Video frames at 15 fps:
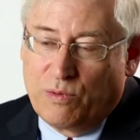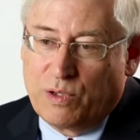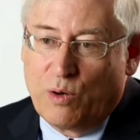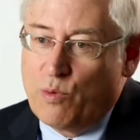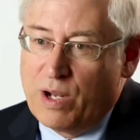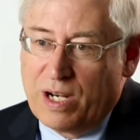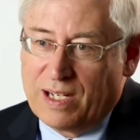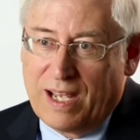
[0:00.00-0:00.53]

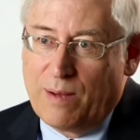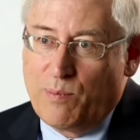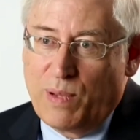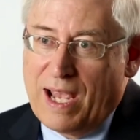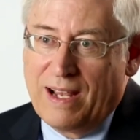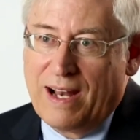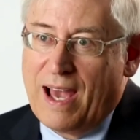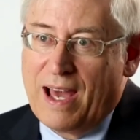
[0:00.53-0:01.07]
don't want to get
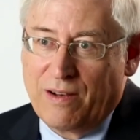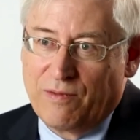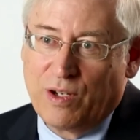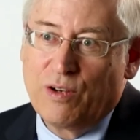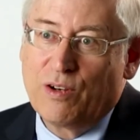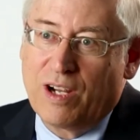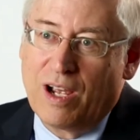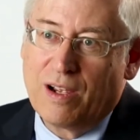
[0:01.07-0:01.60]
paid out of
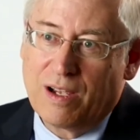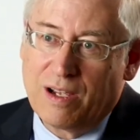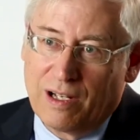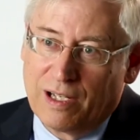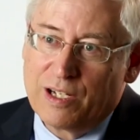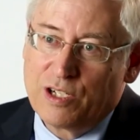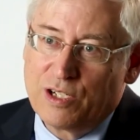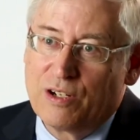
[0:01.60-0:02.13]
your
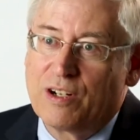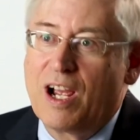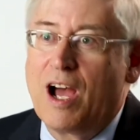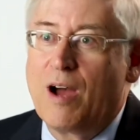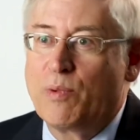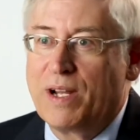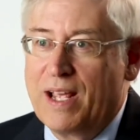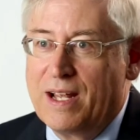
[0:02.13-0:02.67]
collision or
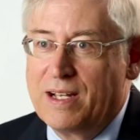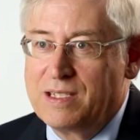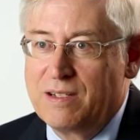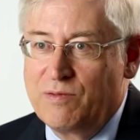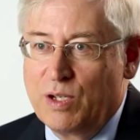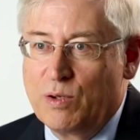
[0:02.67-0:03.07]
comprehensive.